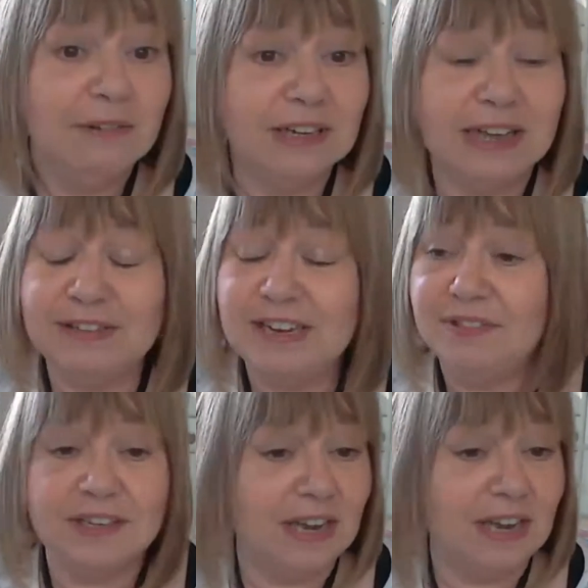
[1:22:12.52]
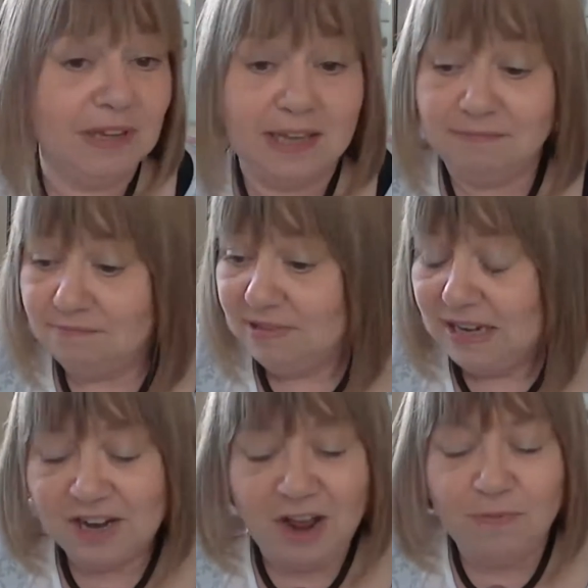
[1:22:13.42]
like never the same again.
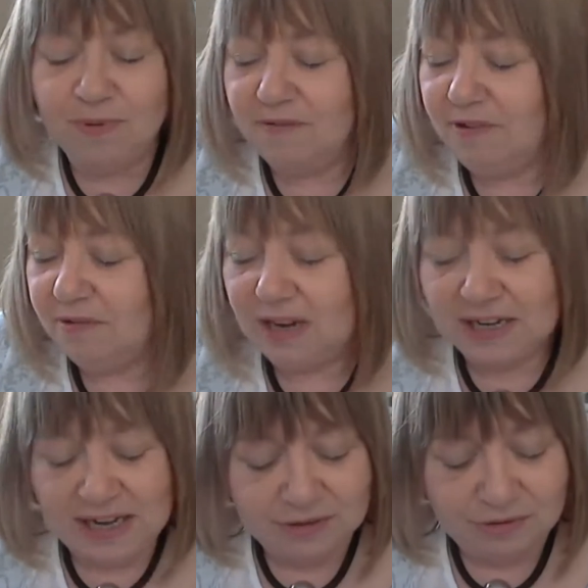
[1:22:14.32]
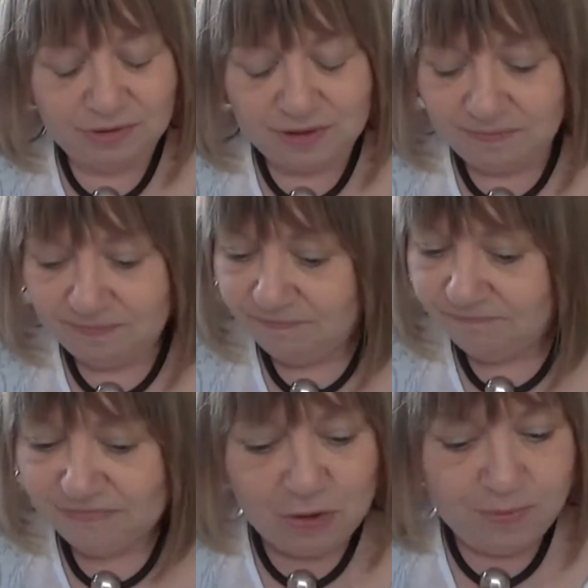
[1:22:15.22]
Nobody wrote like Andrea.
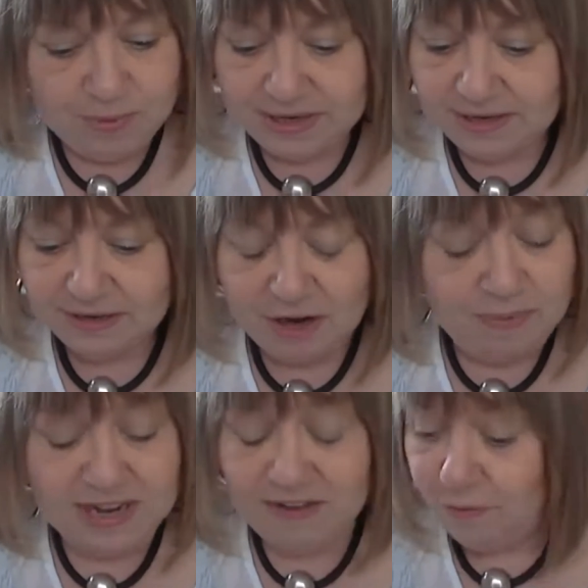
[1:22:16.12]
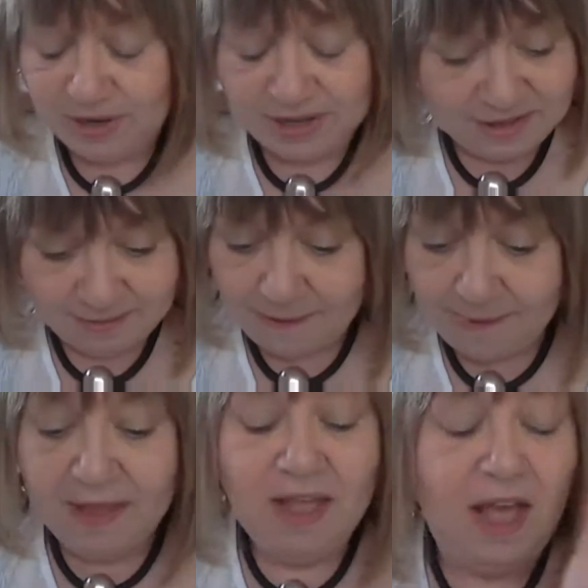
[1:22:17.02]
Nobody ever will.
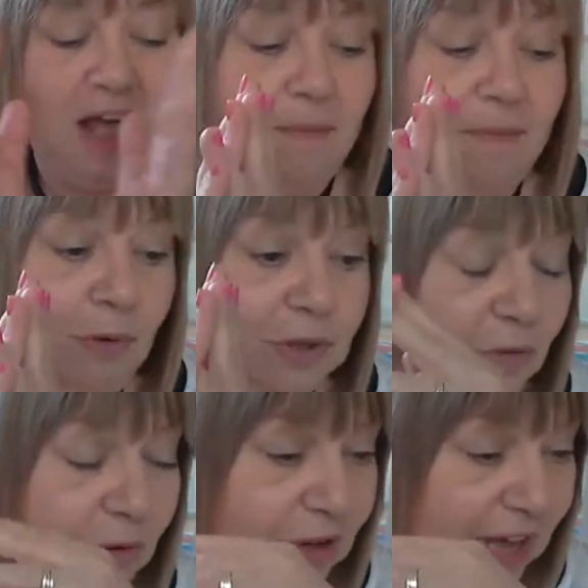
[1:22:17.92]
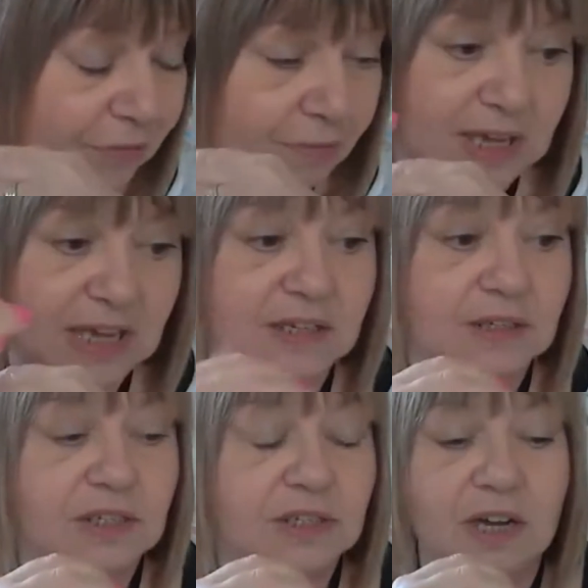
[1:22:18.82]
Also Catherine
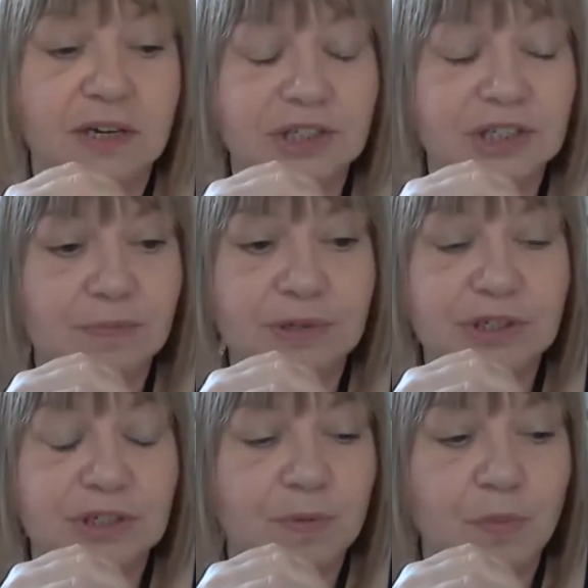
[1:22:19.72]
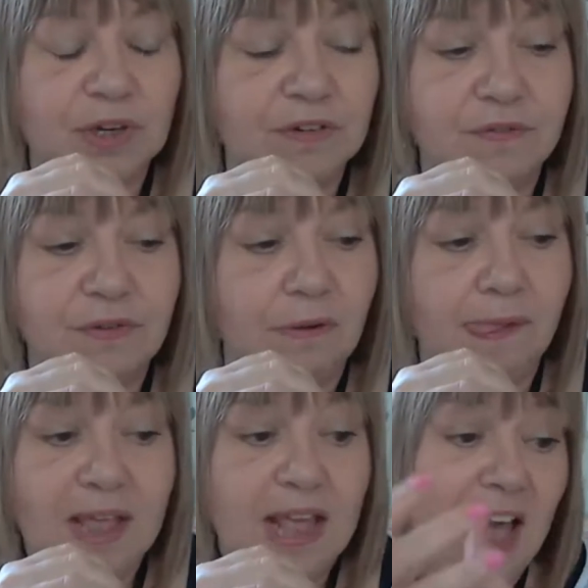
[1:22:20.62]
McKinnon's scholarship, which has been wonderful.
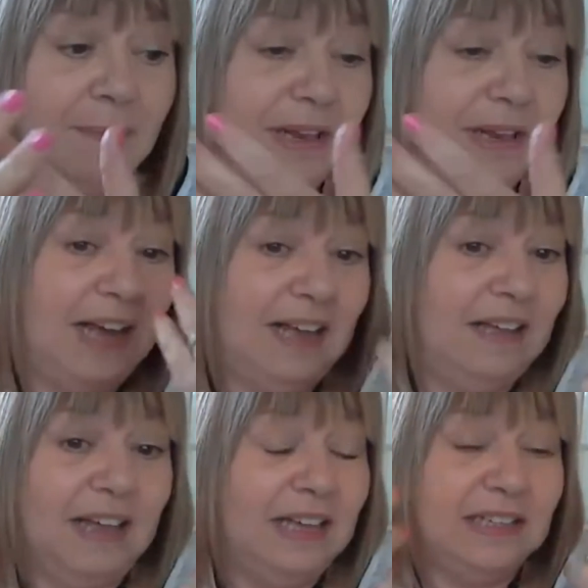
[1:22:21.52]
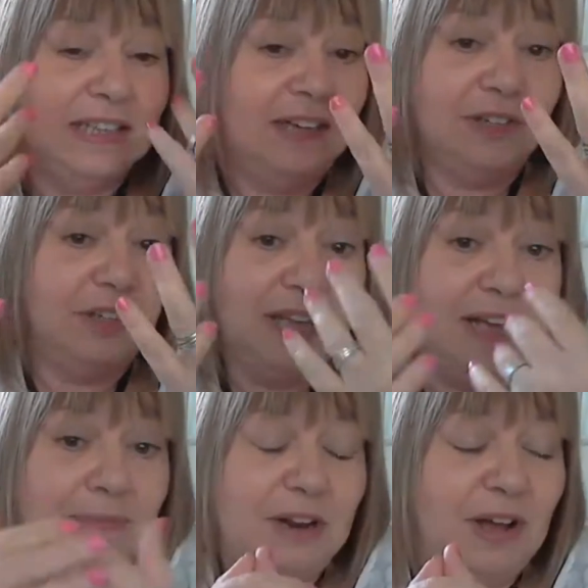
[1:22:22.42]
I mean, it's thanks to
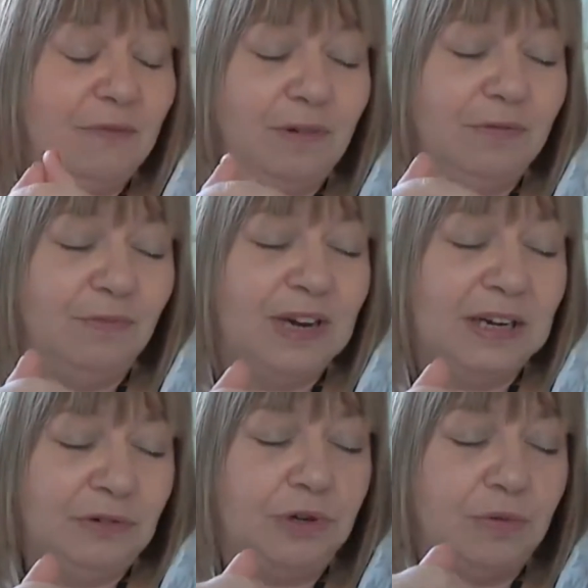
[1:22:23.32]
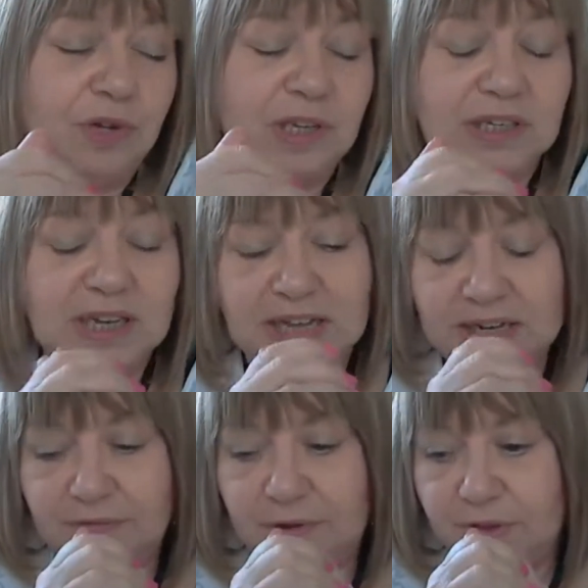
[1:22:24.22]
them. You know, I wrote, when Andrea Dworkin died, I
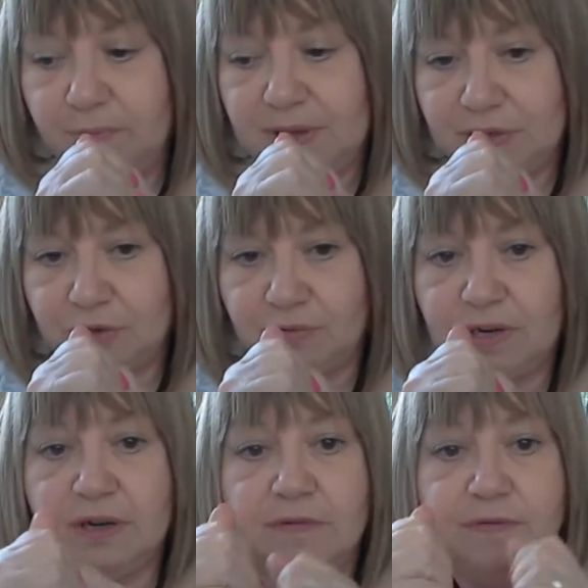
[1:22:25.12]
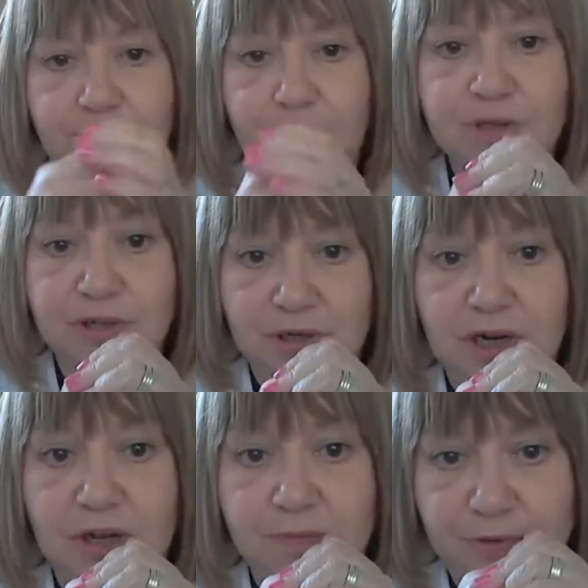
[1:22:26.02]
wrote the obituary for the Boston
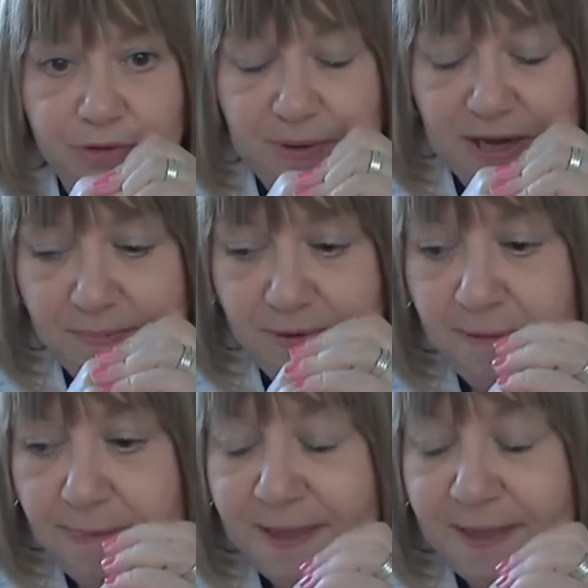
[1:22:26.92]
Globe newspaper.